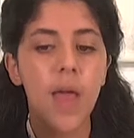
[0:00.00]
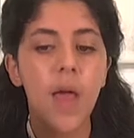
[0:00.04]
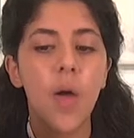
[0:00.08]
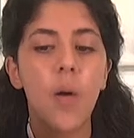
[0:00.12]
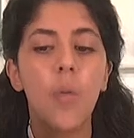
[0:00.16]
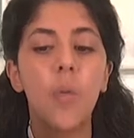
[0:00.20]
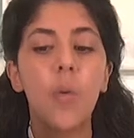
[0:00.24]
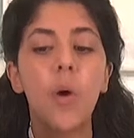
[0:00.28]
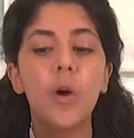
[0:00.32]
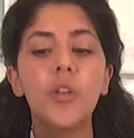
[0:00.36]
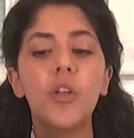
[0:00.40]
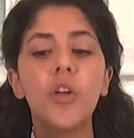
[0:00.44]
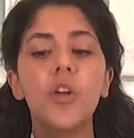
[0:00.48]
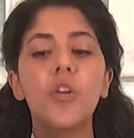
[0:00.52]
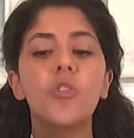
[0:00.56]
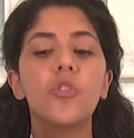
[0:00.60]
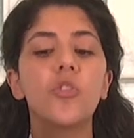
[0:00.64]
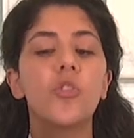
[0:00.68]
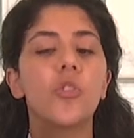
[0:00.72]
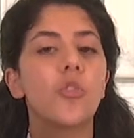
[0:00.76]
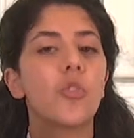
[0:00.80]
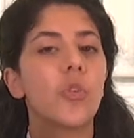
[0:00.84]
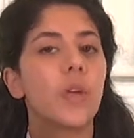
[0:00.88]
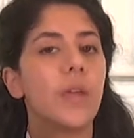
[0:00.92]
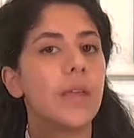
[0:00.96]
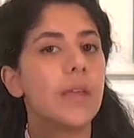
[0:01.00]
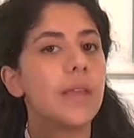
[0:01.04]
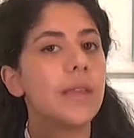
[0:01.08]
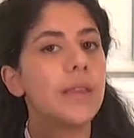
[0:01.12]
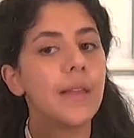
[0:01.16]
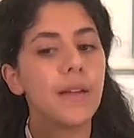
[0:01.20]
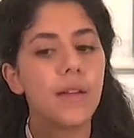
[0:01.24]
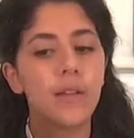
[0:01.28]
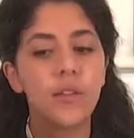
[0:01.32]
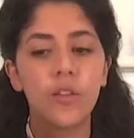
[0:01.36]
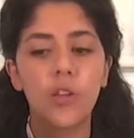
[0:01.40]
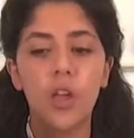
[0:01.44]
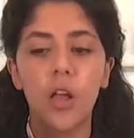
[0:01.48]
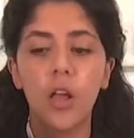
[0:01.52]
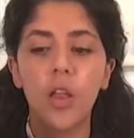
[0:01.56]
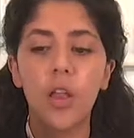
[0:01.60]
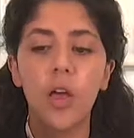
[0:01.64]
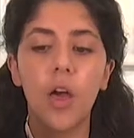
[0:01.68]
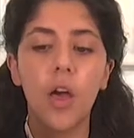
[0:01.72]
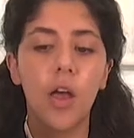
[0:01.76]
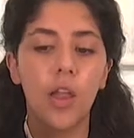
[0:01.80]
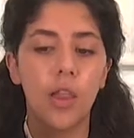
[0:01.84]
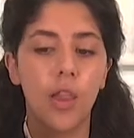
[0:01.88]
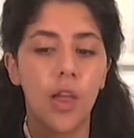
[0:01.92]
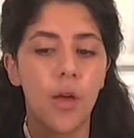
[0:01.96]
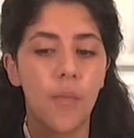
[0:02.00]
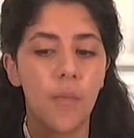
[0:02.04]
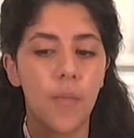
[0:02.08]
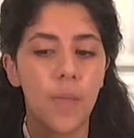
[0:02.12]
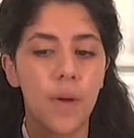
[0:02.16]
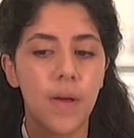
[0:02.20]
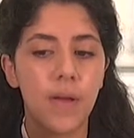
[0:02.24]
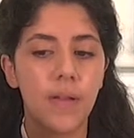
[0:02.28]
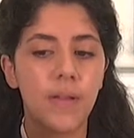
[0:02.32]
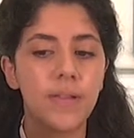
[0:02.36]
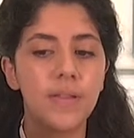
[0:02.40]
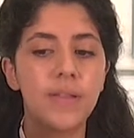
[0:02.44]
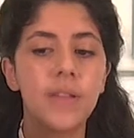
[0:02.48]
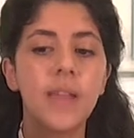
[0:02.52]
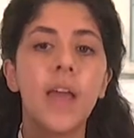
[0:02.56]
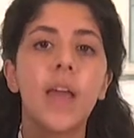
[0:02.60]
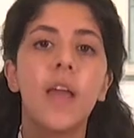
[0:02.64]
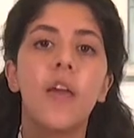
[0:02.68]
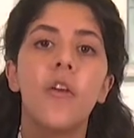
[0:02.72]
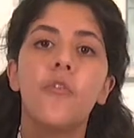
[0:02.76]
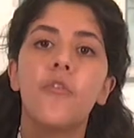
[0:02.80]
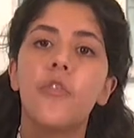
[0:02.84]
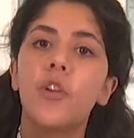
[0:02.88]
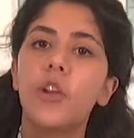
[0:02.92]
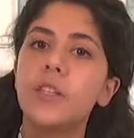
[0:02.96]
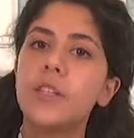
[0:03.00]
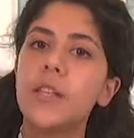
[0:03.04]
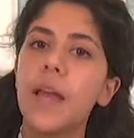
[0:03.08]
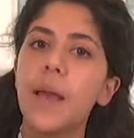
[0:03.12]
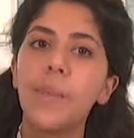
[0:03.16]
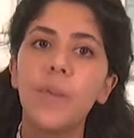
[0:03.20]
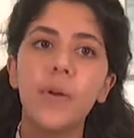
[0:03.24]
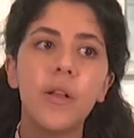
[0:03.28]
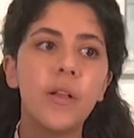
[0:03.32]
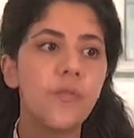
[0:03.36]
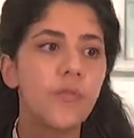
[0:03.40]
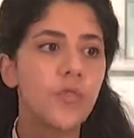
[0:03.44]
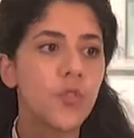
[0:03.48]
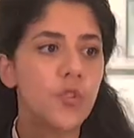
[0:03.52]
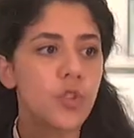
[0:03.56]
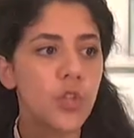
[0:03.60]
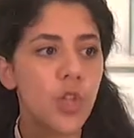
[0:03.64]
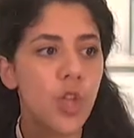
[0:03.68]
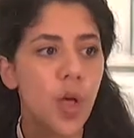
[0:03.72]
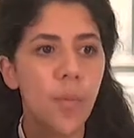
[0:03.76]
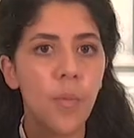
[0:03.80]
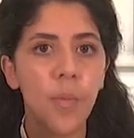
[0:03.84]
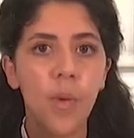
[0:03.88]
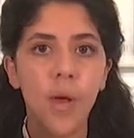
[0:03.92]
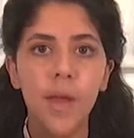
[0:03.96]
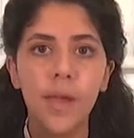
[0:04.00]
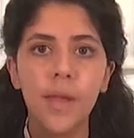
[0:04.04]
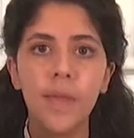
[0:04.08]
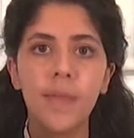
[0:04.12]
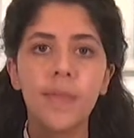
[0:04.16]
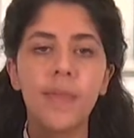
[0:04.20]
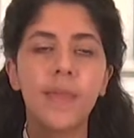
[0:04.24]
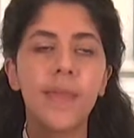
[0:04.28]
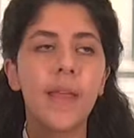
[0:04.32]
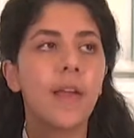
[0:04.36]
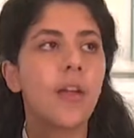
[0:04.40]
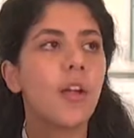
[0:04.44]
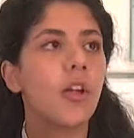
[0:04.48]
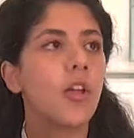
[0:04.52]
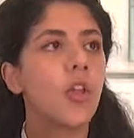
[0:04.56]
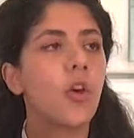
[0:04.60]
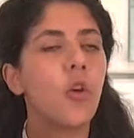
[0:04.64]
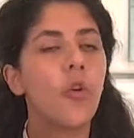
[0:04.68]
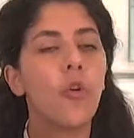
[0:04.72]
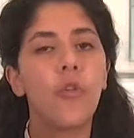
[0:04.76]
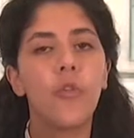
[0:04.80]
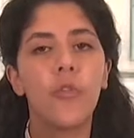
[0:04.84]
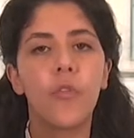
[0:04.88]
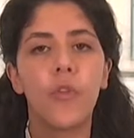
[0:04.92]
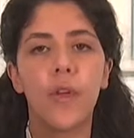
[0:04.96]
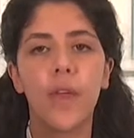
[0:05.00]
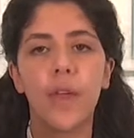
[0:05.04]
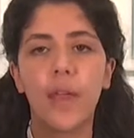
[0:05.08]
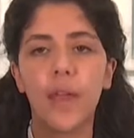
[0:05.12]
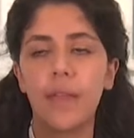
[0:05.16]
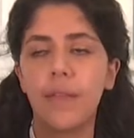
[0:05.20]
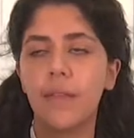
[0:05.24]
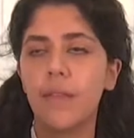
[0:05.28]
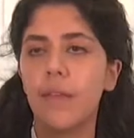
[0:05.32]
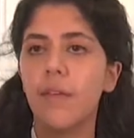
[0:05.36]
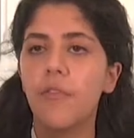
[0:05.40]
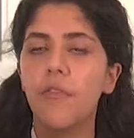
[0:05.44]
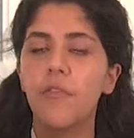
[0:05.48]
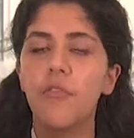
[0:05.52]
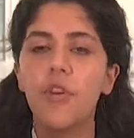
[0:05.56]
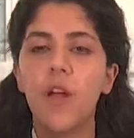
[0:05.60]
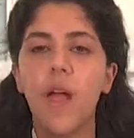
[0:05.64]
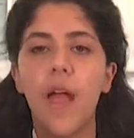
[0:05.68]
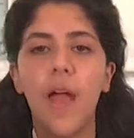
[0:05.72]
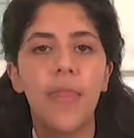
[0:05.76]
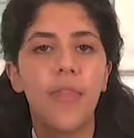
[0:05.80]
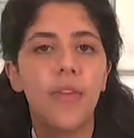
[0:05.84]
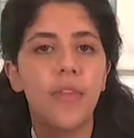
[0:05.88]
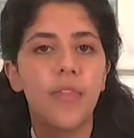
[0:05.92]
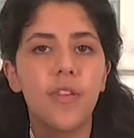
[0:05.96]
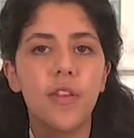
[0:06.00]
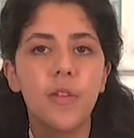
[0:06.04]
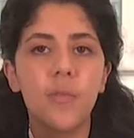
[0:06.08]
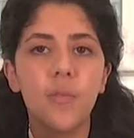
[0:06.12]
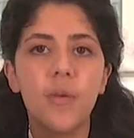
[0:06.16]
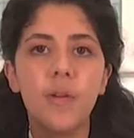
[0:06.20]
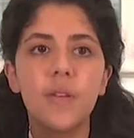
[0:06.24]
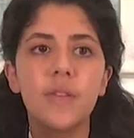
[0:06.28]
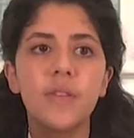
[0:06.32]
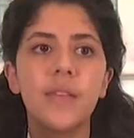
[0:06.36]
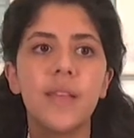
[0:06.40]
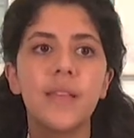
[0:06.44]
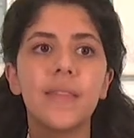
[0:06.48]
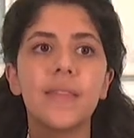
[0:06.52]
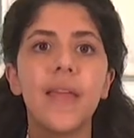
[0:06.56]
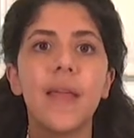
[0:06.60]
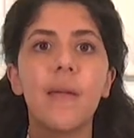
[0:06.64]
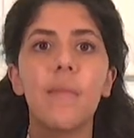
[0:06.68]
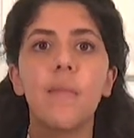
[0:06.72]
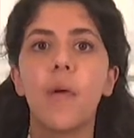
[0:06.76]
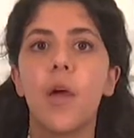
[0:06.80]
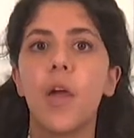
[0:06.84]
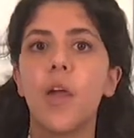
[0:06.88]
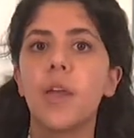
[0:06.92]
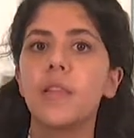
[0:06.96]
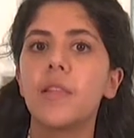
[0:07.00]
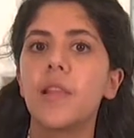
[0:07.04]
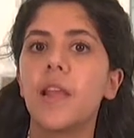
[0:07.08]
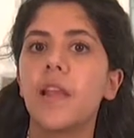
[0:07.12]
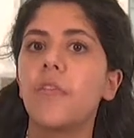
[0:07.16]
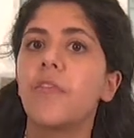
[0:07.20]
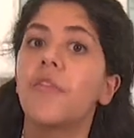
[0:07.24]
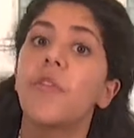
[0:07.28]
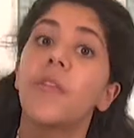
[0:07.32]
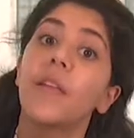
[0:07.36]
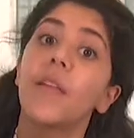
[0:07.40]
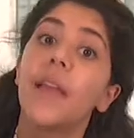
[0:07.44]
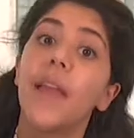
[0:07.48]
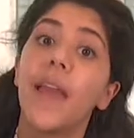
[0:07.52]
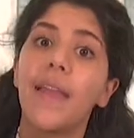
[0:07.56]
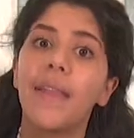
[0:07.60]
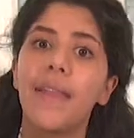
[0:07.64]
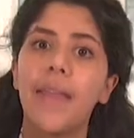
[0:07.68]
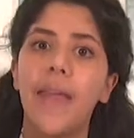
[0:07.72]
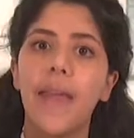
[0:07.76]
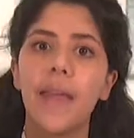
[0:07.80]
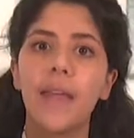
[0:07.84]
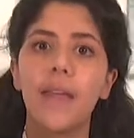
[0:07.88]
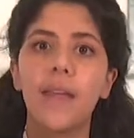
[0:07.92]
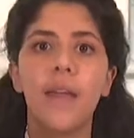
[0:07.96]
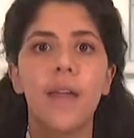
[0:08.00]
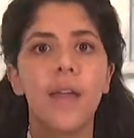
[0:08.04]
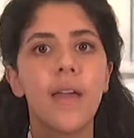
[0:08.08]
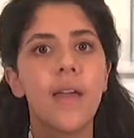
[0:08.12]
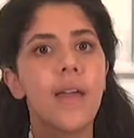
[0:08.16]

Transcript: What are your internal alarm bells? For example, for someone, they're gonna overeat. For another person, they might like feel headache.